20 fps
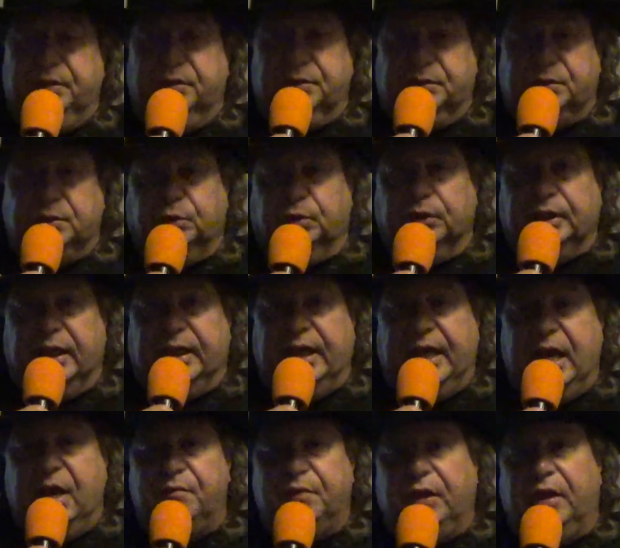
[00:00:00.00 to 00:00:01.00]
your soul out of
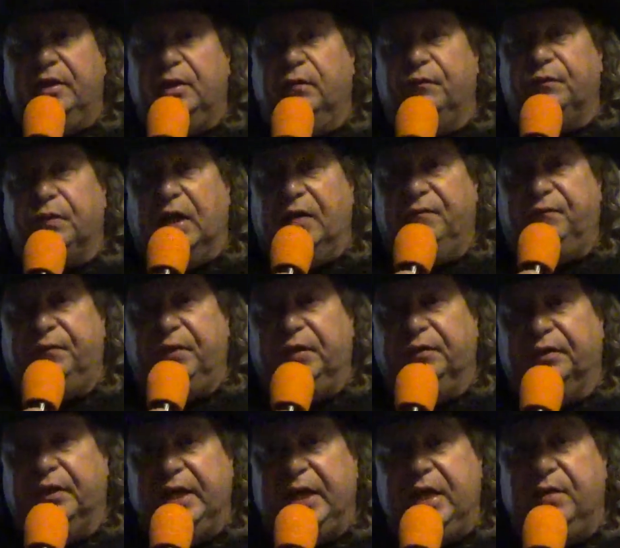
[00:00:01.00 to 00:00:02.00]
heaven, and you find
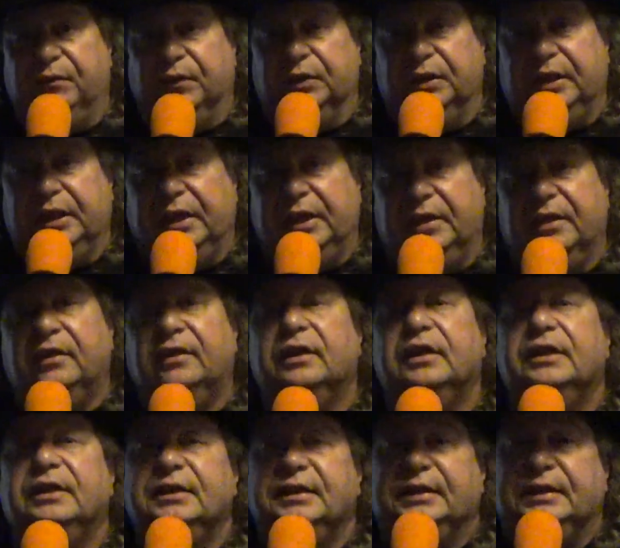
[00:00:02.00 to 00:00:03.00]
fear and evil in
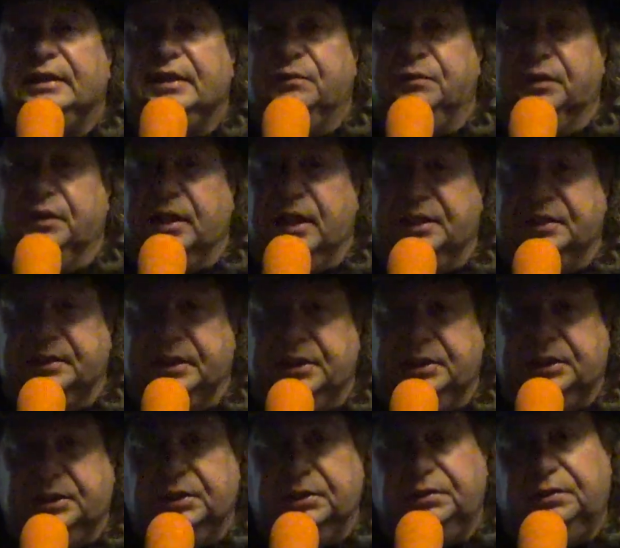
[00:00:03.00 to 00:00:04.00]

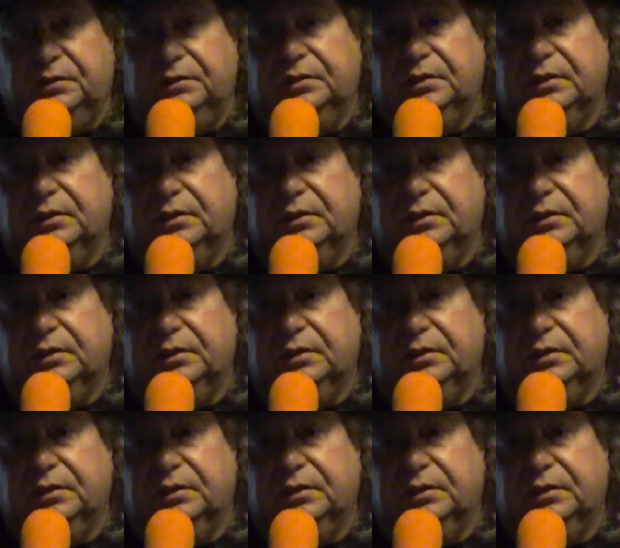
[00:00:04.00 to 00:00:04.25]
civilization.